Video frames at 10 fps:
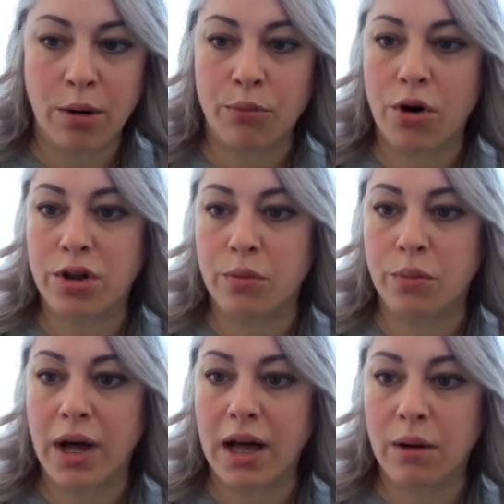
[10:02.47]
broken,
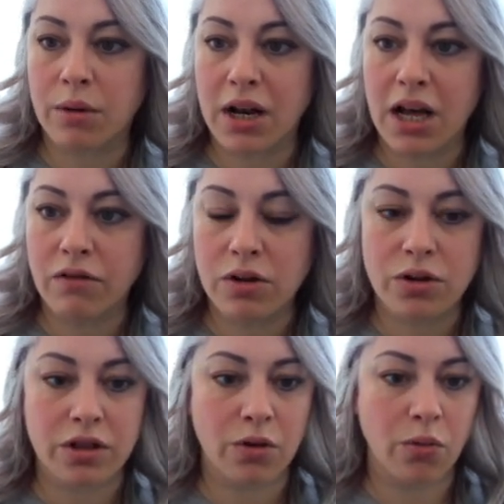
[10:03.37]
but I'm going to have a look
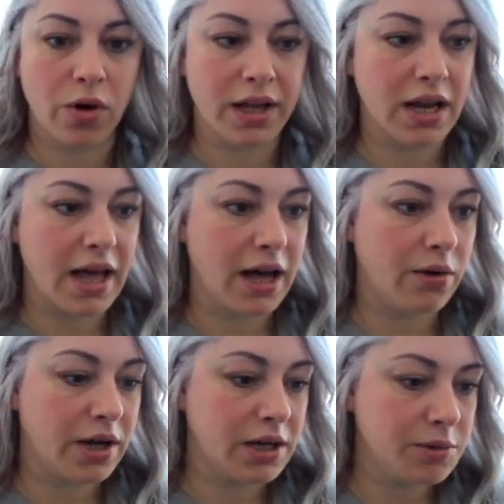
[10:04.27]
at the 1
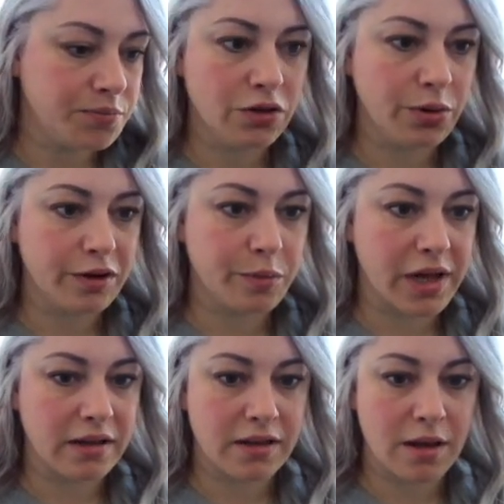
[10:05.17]
hour to
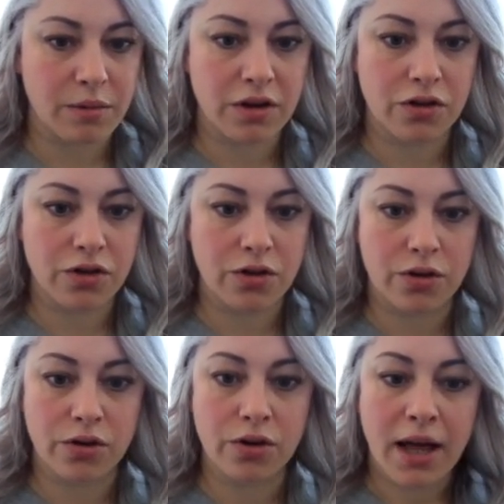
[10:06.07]
explain something to
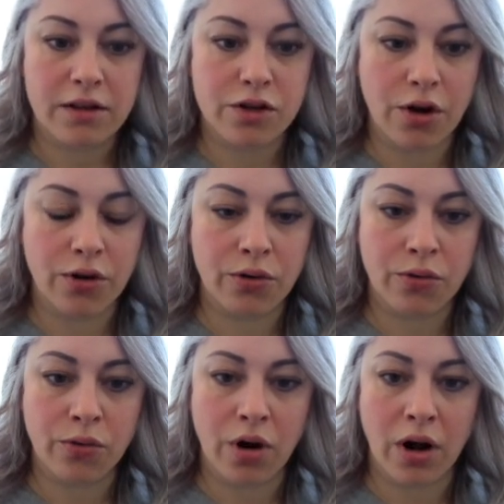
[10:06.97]
you. So
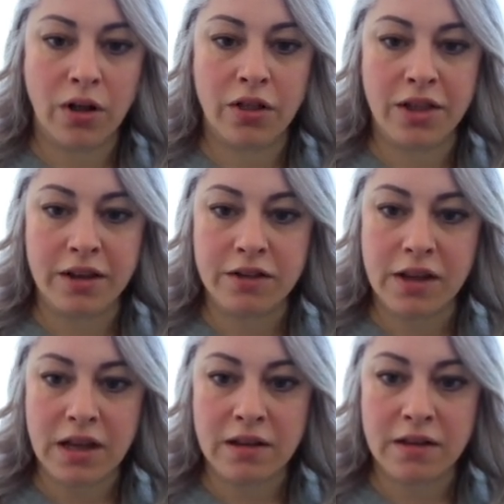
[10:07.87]
this
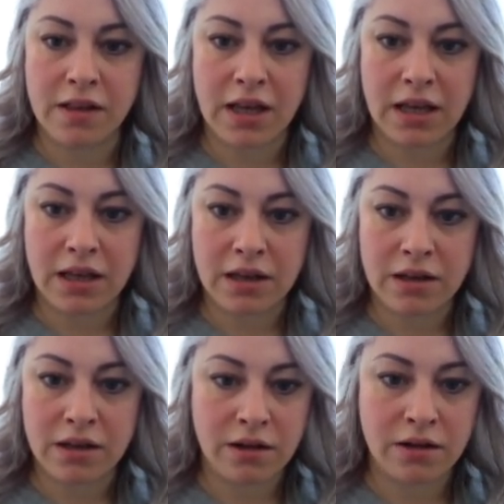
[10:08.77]
is
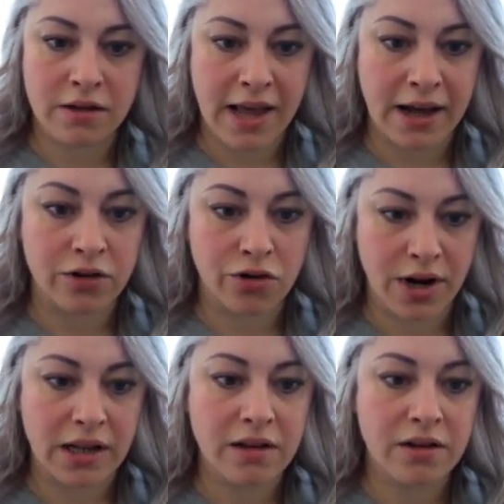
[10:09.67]
the downtrend,